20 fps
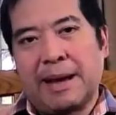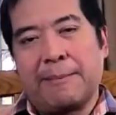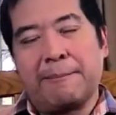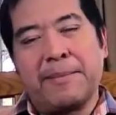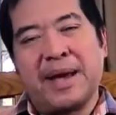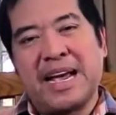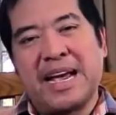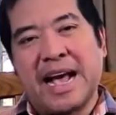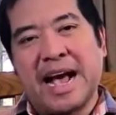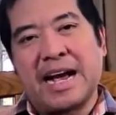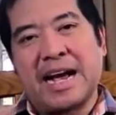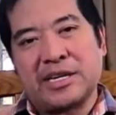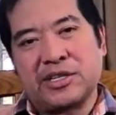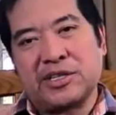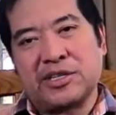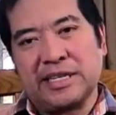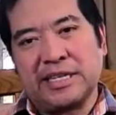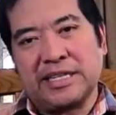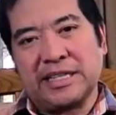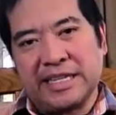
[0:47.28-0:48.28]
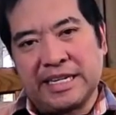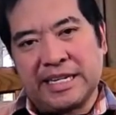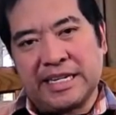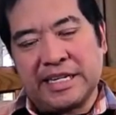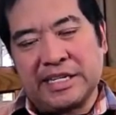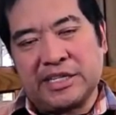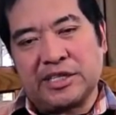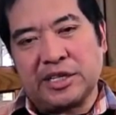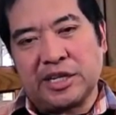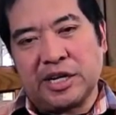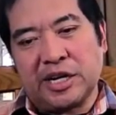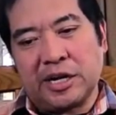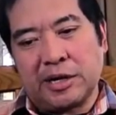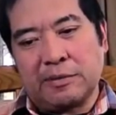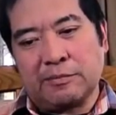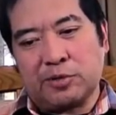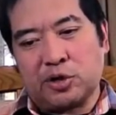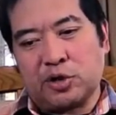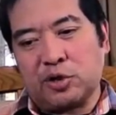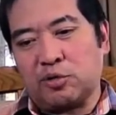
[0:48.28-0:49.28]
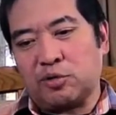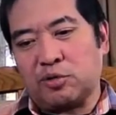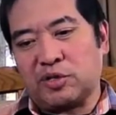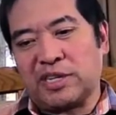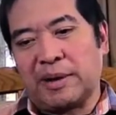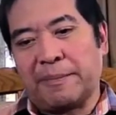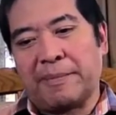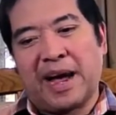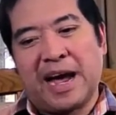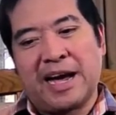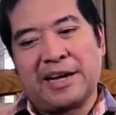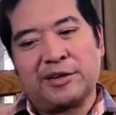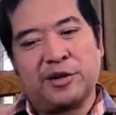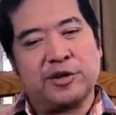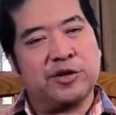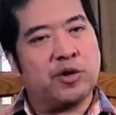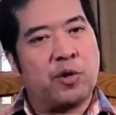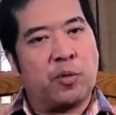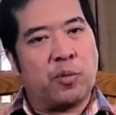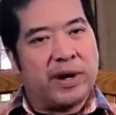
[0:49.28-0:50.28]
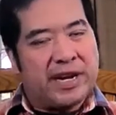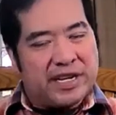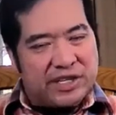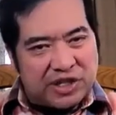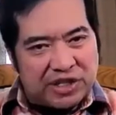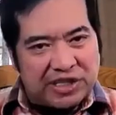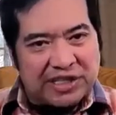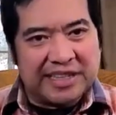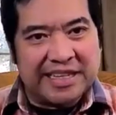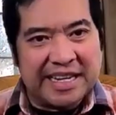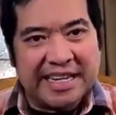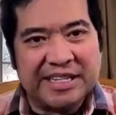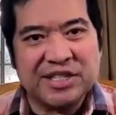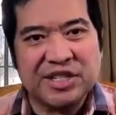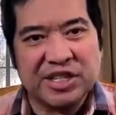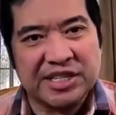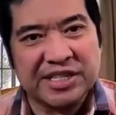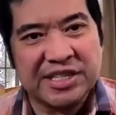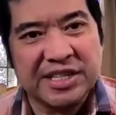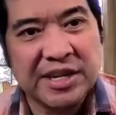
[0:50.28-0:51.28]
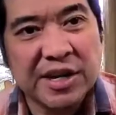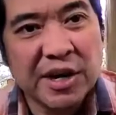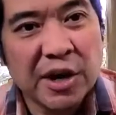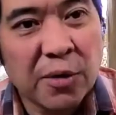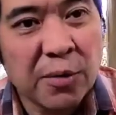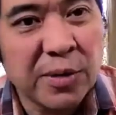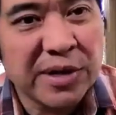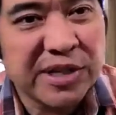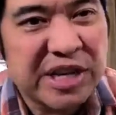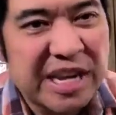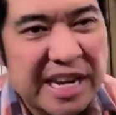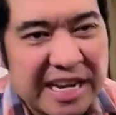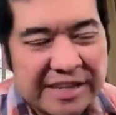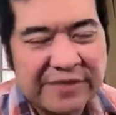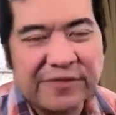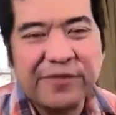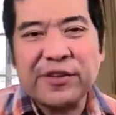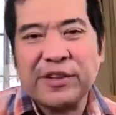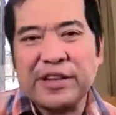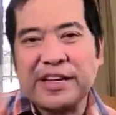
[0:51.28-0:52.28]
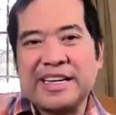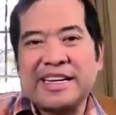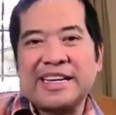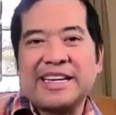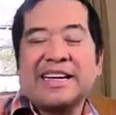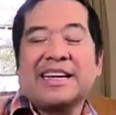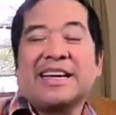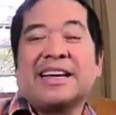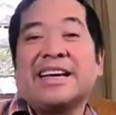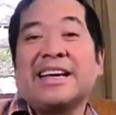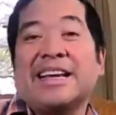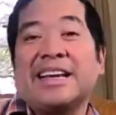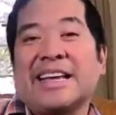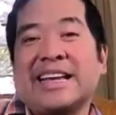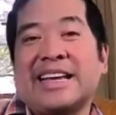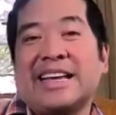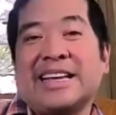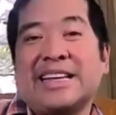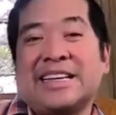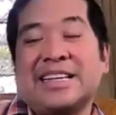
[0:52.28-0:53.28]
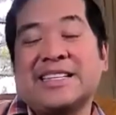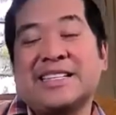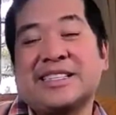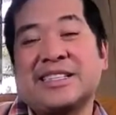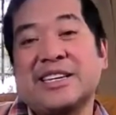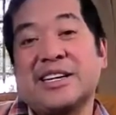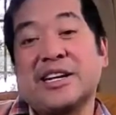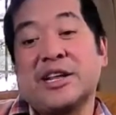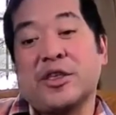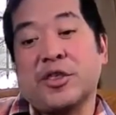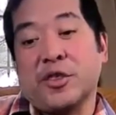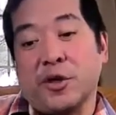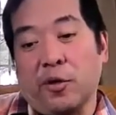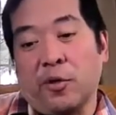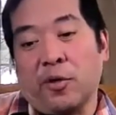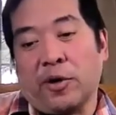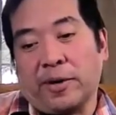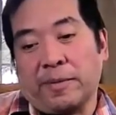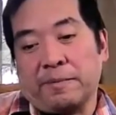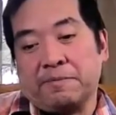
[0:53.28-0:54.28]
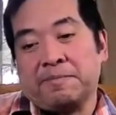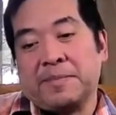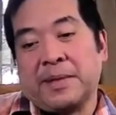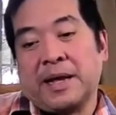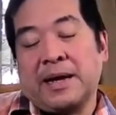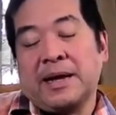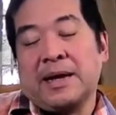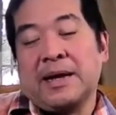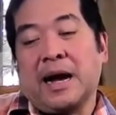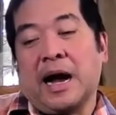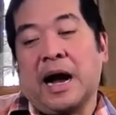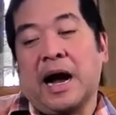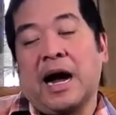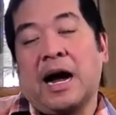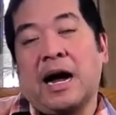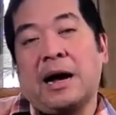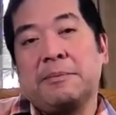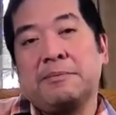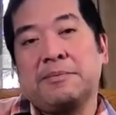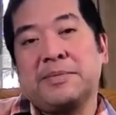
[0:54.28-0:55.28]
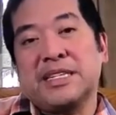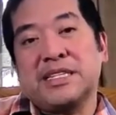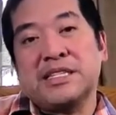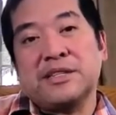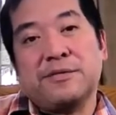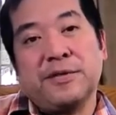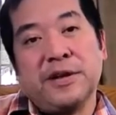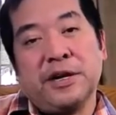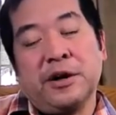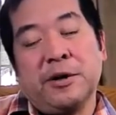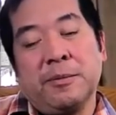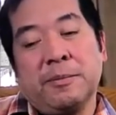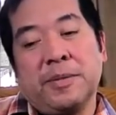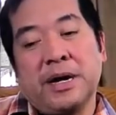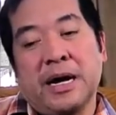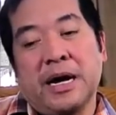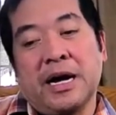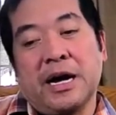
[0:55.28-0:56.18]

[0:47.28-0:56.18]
may actually lead to some kind of Norwegian legend, which hintfully is Thor. This film